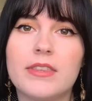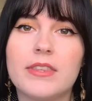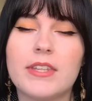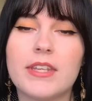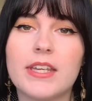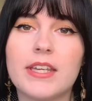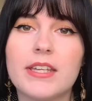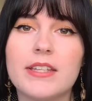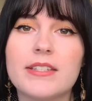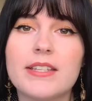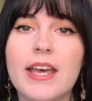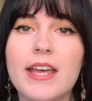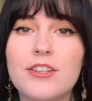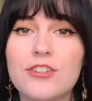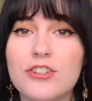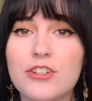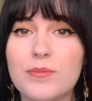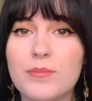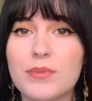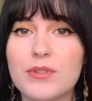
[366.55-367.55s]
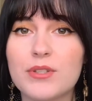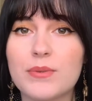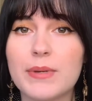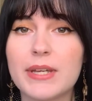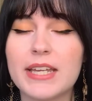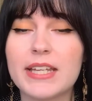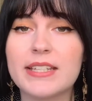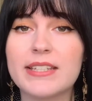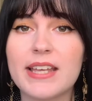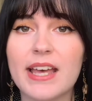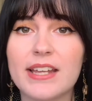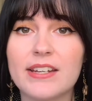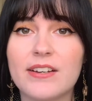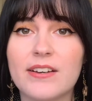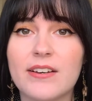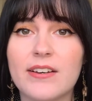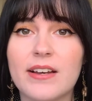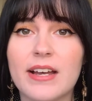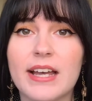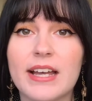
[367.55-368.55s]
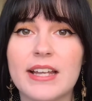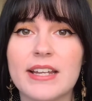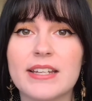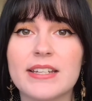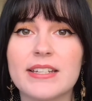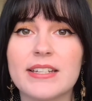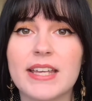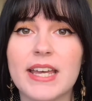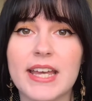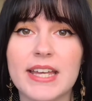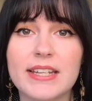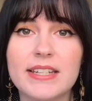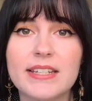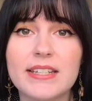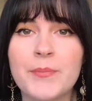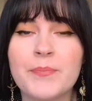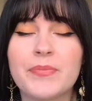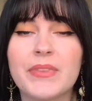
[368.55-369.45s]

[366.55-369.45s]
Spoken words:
The tension between Tehanu and Ged